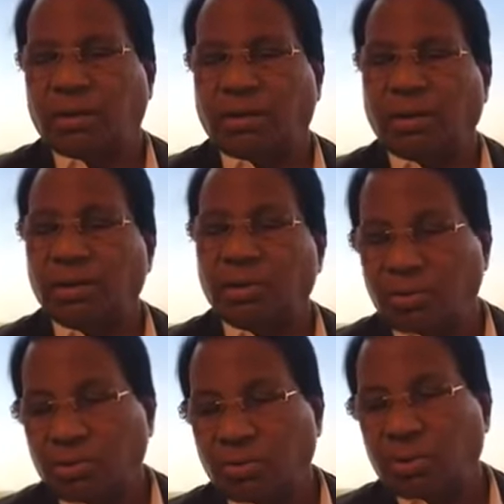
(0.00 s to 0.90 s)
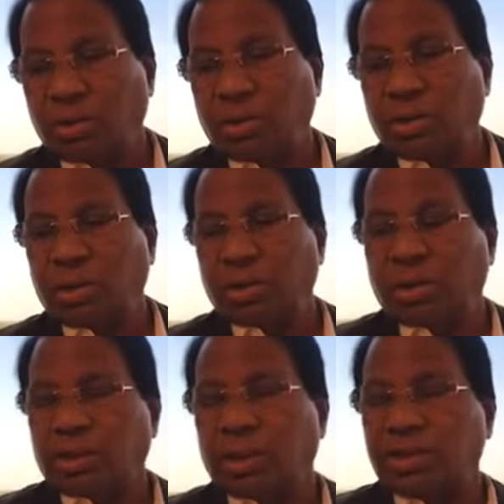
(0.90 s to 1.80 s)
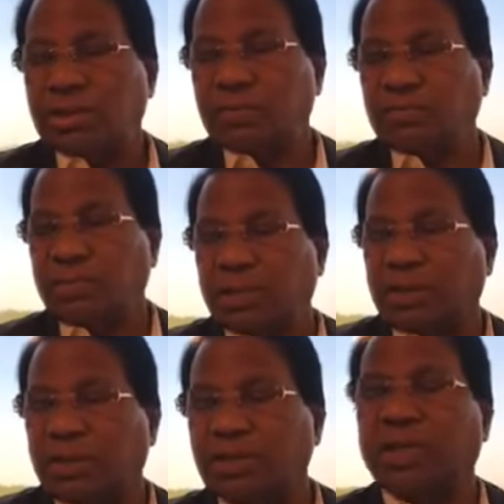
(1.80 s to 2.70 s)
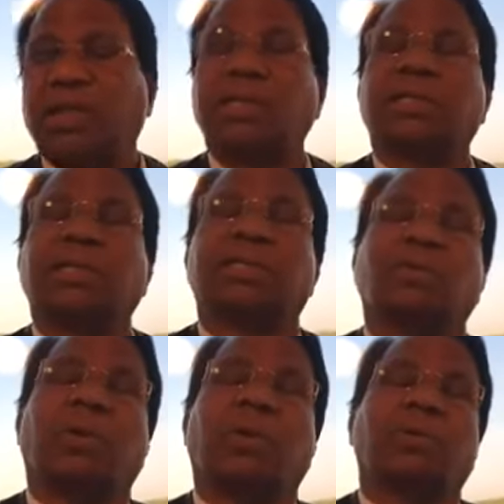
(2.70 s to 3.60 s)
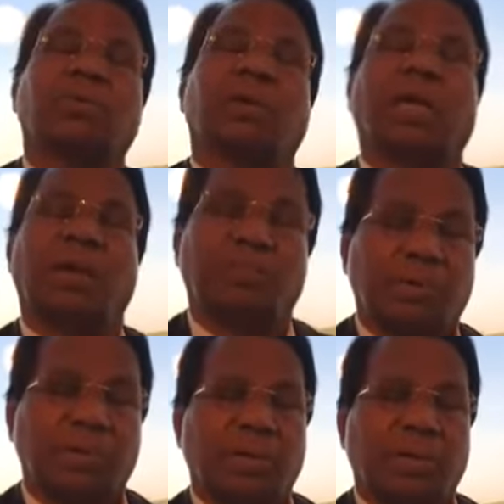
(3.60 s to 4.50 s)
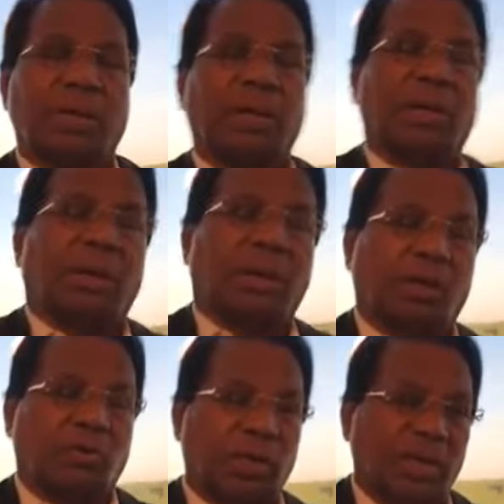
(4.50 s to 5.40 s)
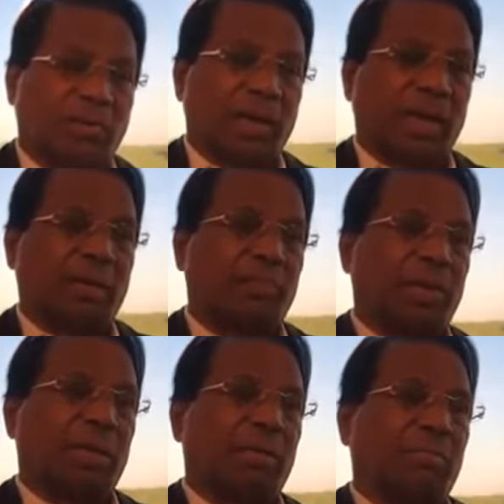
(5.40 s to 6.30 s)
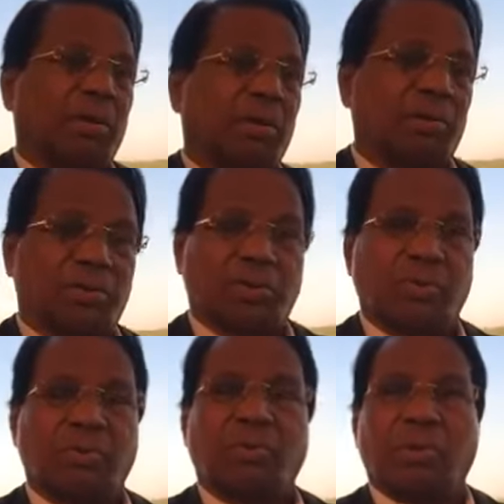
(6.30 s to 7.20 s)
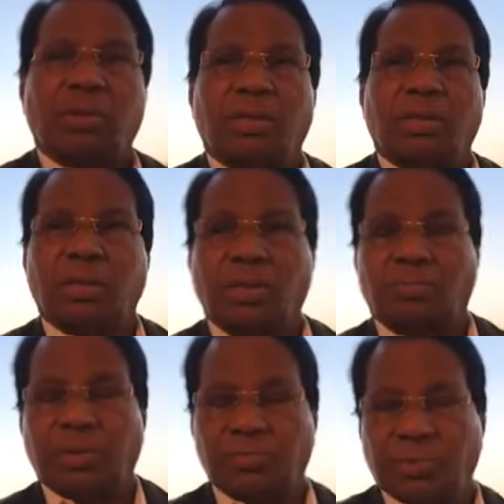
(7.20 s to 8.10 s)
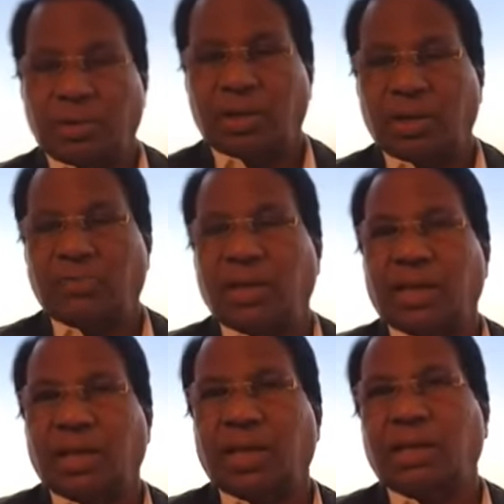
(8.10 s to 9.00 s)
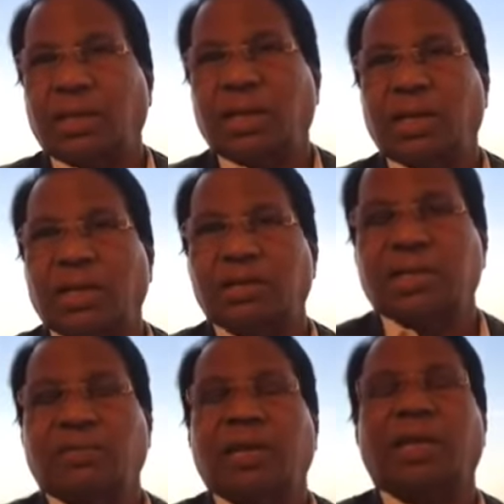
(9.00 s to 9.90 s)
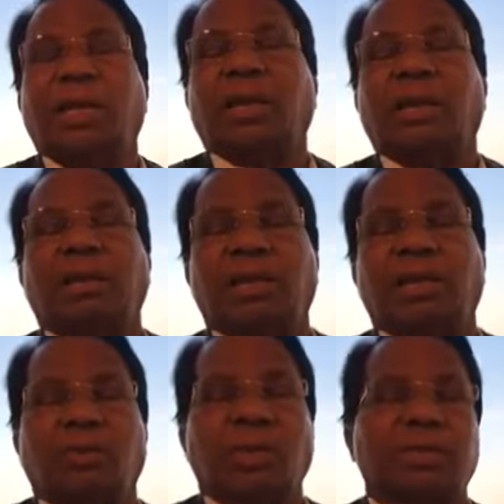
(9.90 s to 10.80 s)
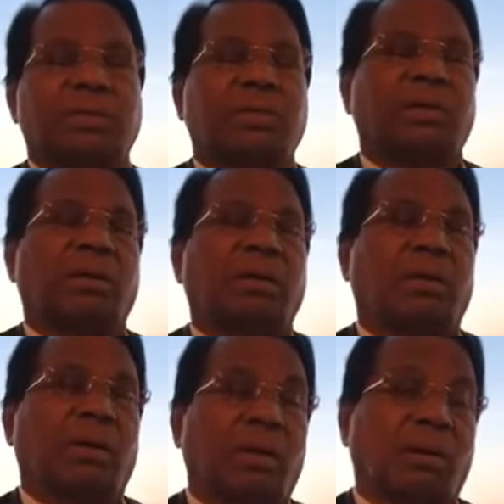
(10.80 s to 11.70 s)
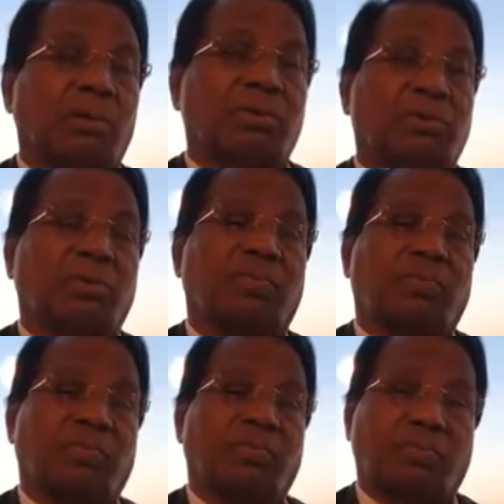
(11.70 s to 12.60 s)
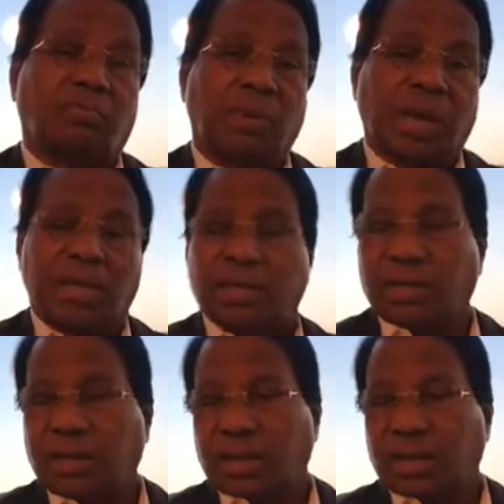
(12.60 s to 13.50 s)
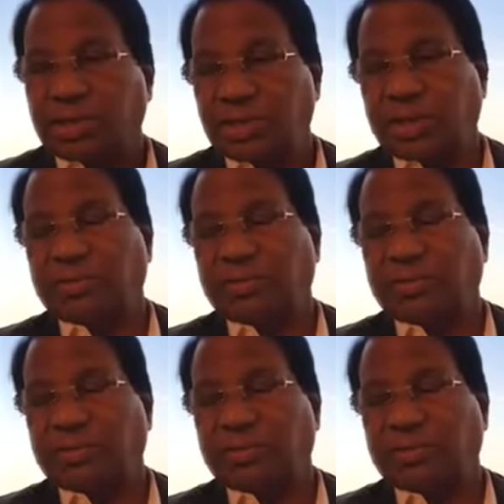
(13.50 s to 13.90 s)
On the whole, this webinar series is going to help not only our alumni, but also the people living here, the Indians living here in US, and also back in the country.